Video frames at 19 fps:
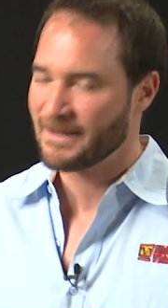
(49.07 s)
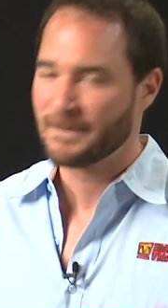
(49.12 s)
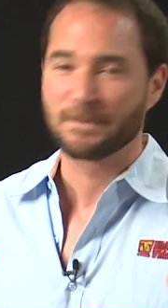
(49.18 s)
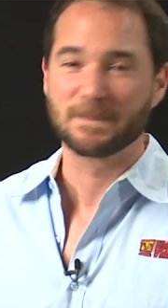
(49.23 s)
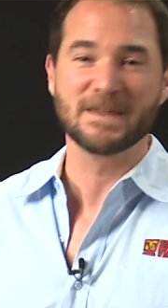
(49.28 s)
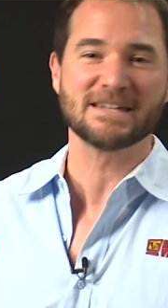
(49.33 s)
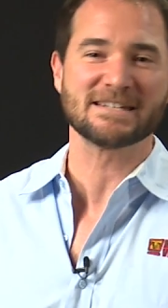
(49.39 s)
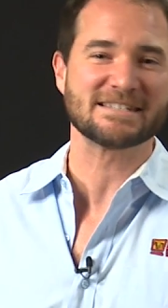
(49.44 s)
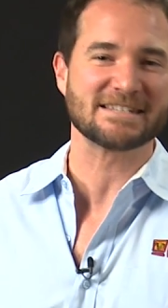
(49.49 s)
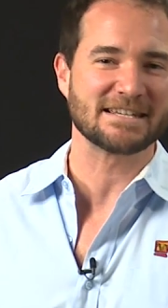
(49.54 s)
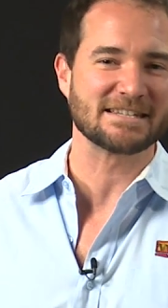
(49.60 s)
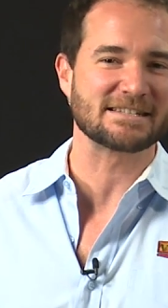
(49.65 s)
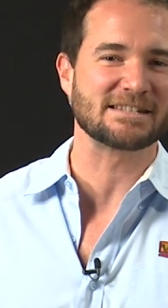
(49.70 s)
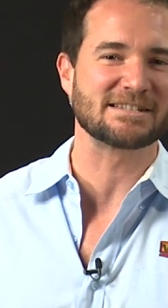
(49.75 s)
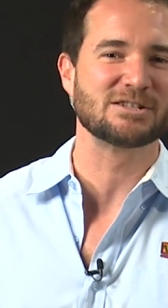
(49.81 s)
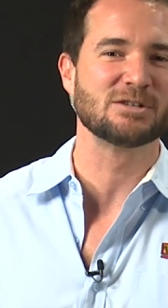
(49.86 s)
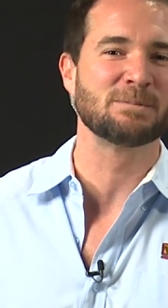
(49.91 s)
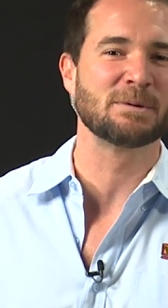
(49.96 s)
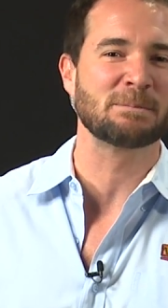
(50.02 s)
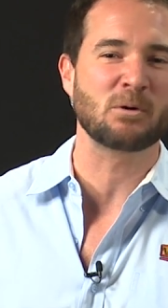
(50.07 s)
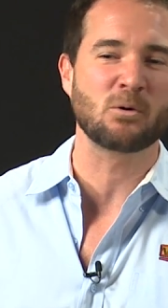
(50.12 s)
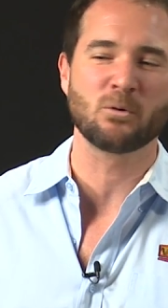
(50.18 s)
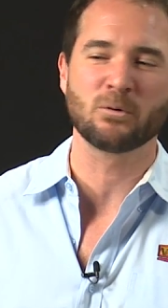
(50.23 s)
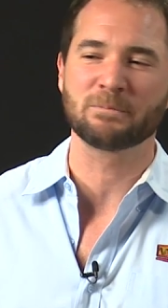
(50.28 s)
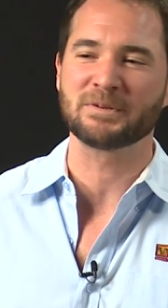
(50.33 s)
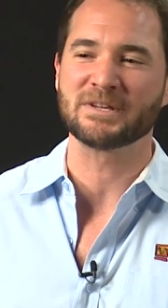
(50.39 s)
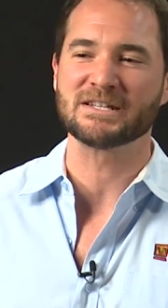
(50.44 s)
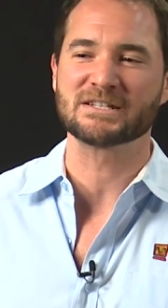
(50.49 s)
This is a super
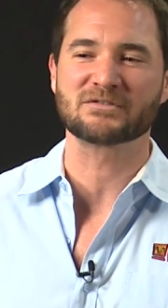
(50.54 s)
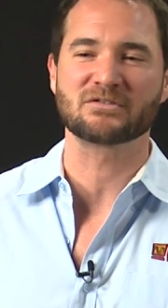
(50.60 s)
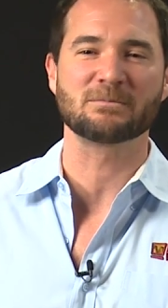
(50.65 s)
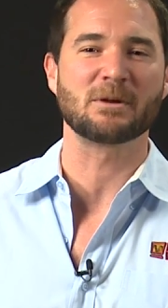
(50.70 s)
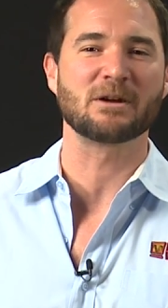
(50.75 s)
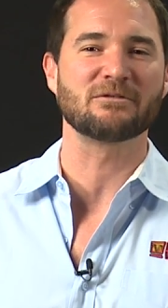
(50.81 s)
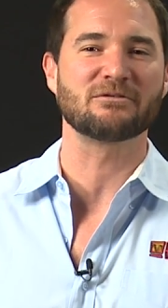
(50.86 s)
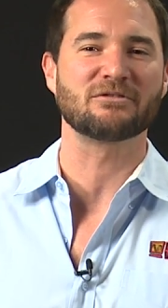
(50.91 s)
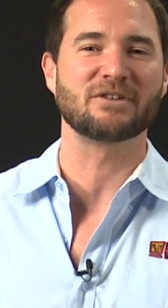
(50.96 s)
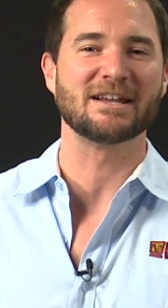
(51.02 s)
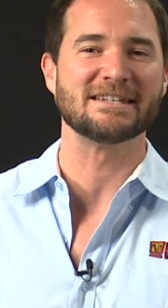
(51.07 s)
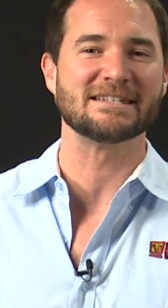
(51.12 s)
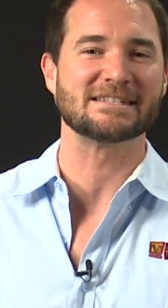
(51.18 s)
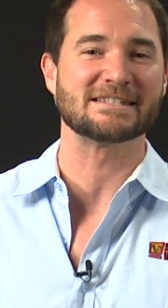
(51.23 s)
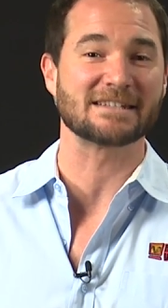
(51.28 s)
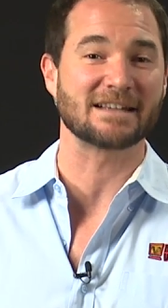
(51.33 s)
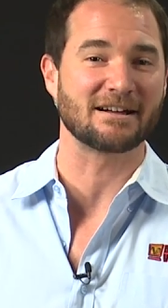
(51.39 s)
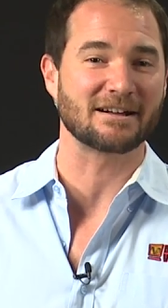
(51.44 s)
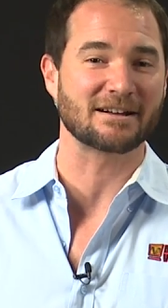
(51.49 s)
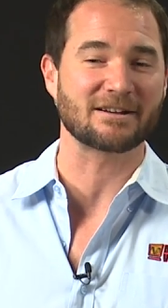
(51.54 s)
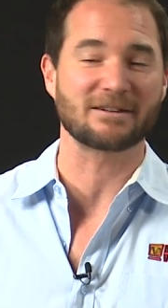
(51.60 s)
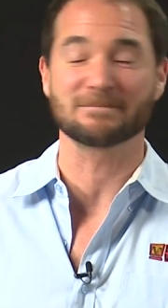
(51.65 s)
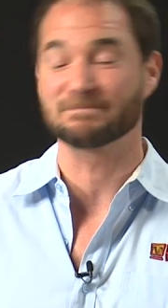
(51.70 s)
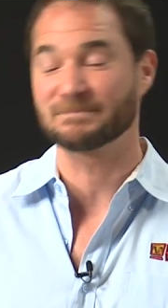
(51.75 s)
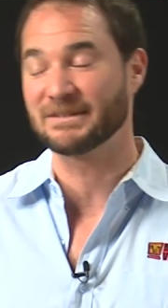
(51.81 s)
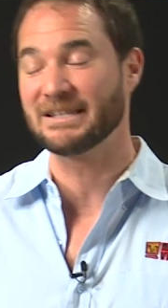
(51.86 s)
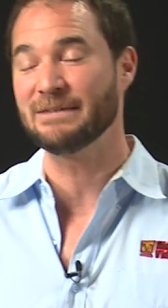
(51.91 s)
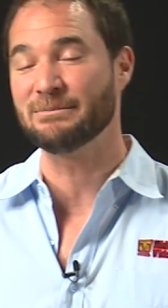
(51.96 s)
cool piece from our friends
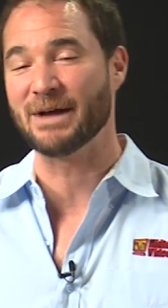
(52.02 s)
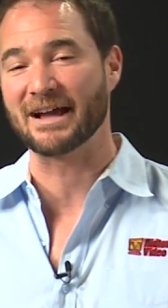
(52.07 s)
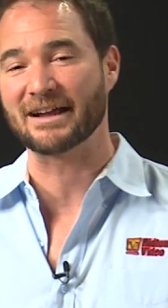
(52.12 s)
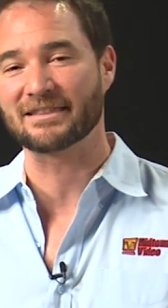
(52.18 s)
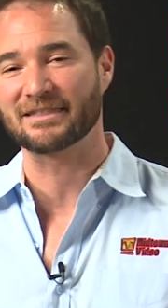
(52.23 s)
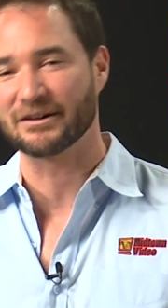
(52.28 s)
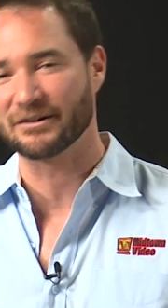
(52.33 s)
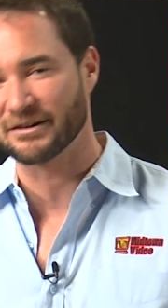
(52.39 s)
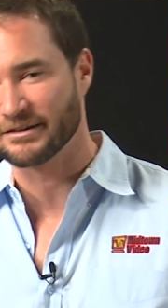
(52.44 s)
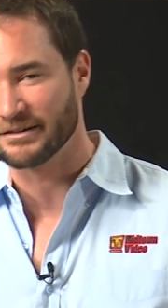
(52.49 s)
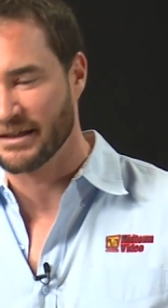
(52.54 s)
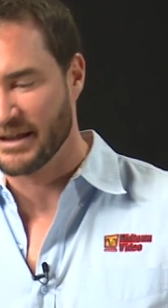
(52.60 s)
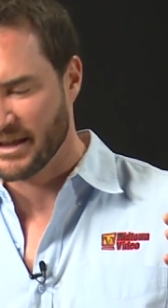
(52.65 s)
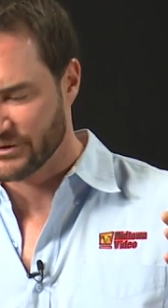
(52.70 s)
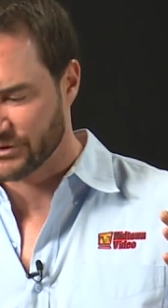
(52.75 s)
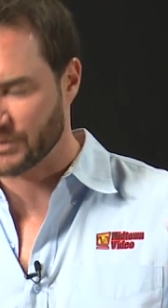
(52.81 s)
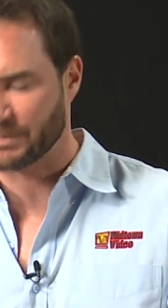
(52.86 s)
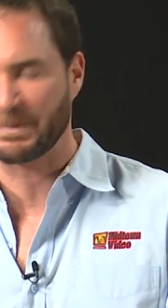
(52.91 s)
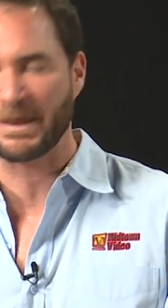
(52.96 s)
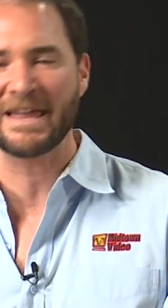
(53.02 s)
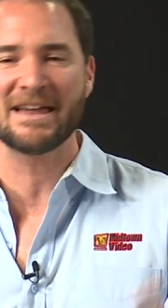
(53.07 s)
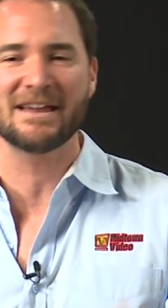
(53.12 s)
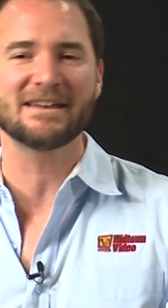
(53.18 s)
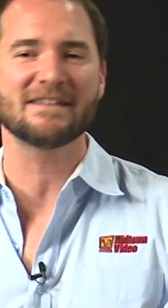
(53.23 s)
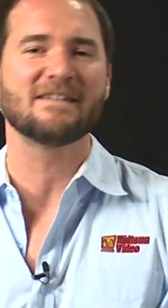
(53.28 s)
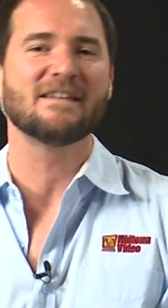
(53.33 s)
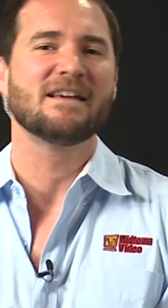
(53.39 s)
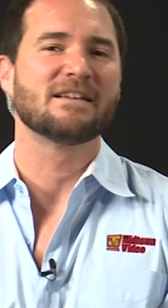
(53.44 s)
Libec. They're in
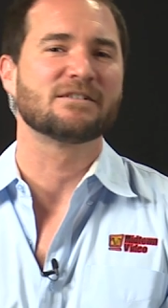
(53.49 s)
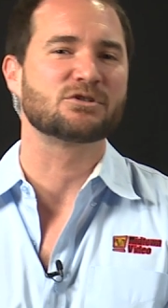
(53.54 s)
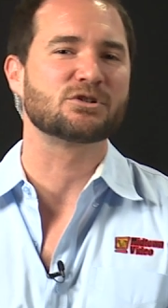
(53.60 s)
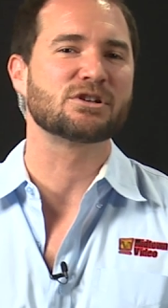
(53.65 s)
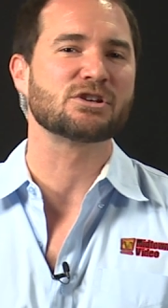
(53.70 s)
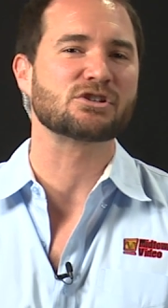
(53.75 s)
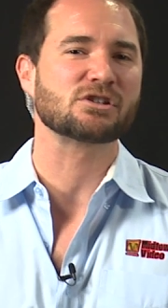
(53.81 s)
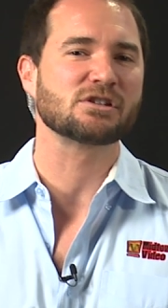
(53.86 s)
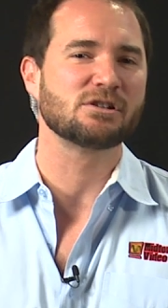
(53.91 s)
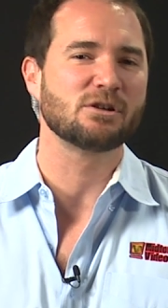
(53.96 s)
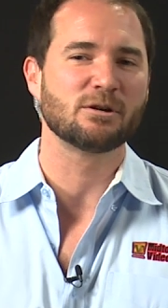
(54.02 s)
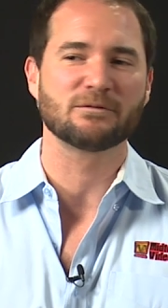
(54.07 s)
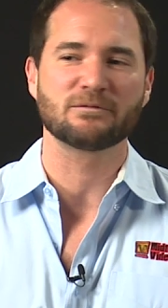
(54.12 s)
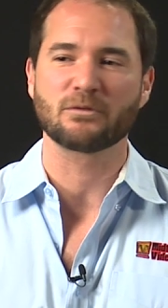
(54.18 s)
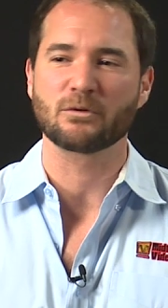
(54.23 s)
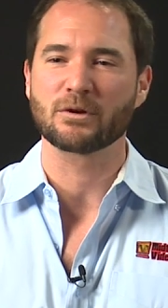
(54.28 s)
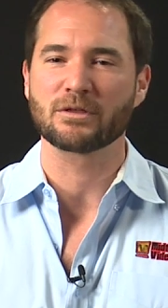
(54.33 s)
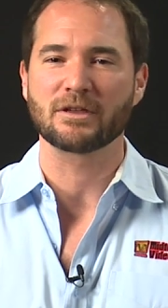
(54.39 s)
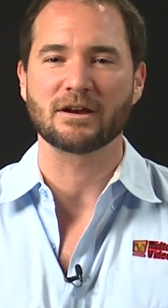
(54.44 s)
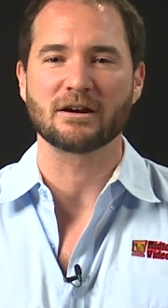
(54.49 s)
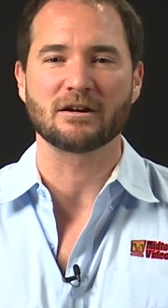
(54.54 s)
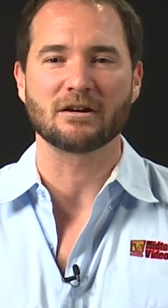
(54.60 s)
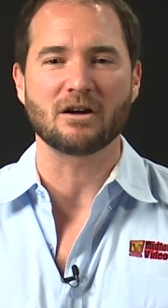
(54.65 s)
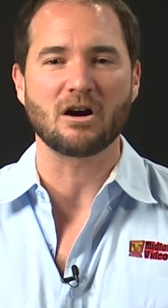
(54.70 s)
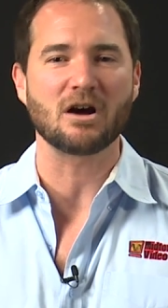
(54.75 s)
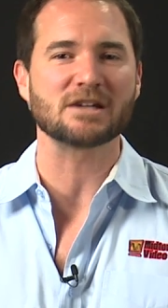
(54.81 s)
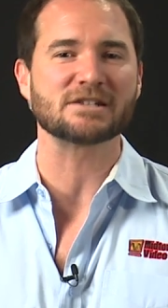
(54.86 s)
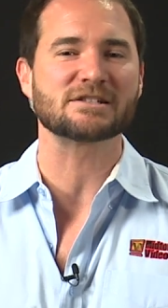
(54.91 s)
Japan, traditionally known for
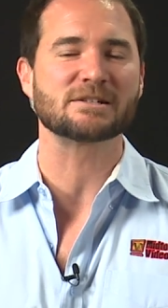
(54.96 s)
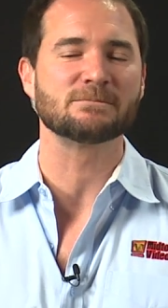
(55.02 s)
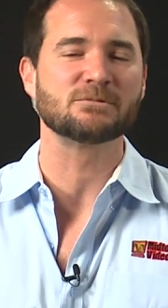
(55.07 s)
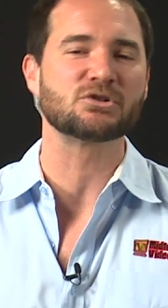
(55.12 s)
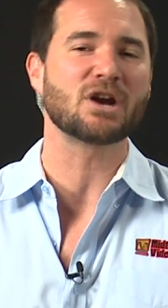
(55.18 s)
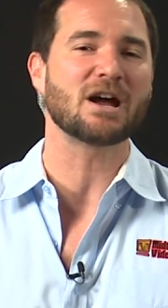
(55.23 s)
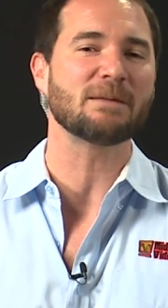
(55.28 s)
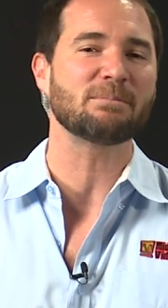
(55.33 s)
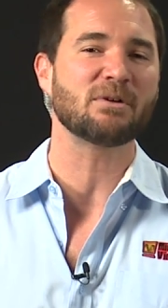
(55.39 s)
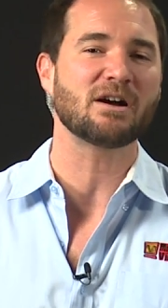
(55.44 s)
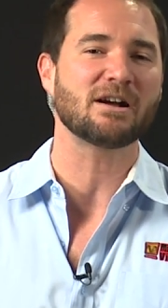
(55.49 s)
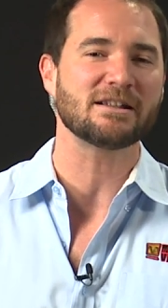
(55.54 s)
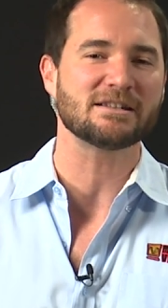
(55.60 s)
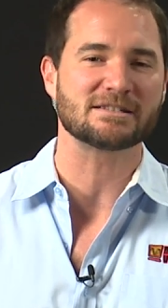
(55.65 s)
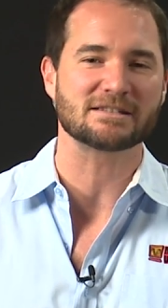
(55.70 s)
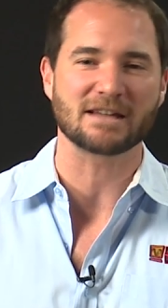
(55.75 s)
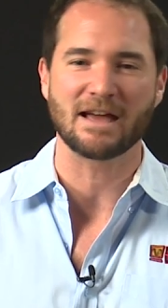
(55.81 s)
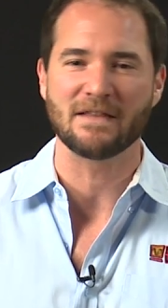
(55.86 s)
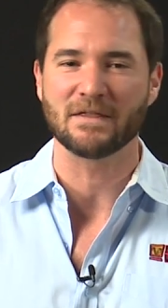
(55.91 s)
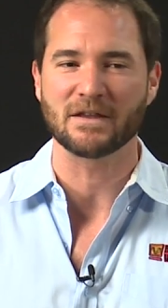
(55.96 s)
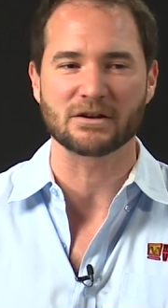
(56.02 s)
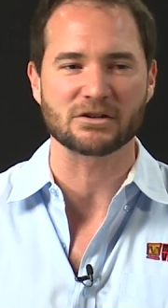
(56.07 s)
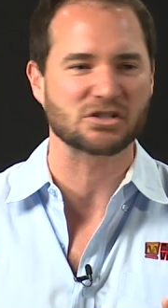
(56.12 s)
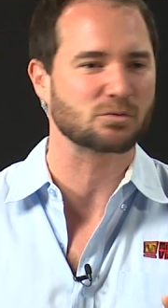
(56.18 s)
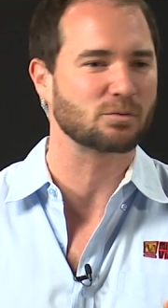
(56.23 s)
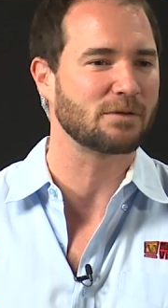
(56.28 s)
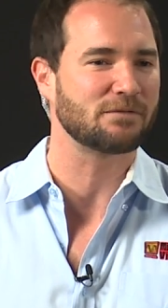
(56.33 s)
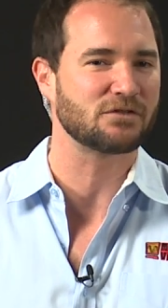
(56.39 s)
their awesome tripods and their
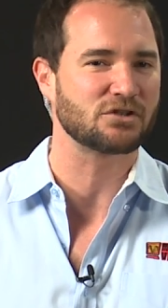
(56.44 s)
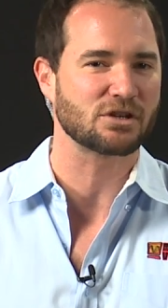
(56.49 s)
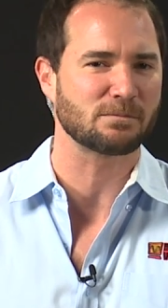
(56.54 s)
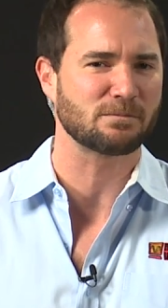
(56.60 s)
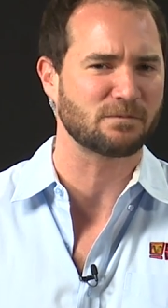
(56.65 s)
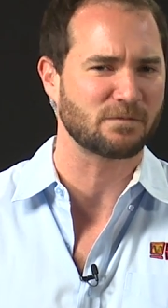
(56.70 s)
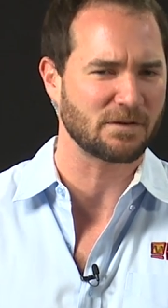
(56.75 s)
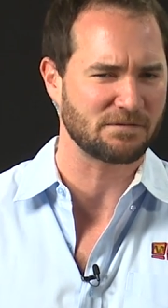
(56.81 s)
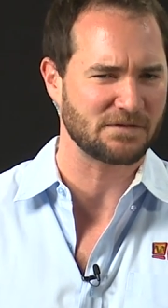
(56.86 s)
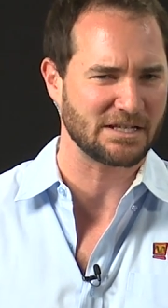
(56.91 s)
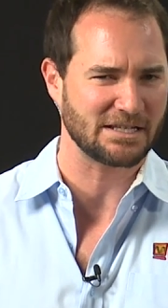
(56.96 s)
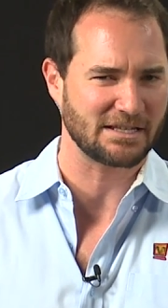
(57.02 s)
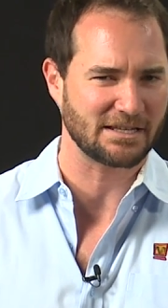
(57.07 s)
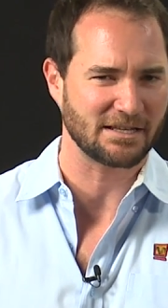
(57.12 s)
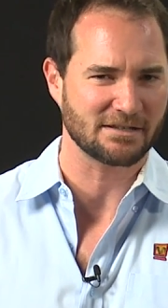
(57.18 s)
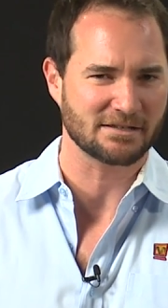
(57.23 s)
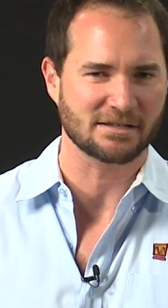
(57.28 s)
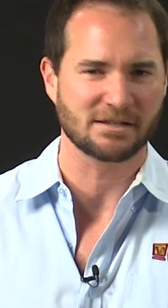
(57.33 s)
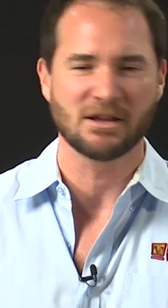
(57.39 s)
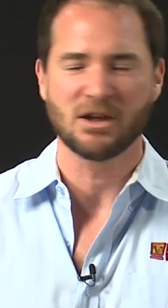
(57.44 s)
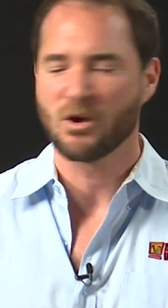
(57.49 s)
Swift Jib 50 kit.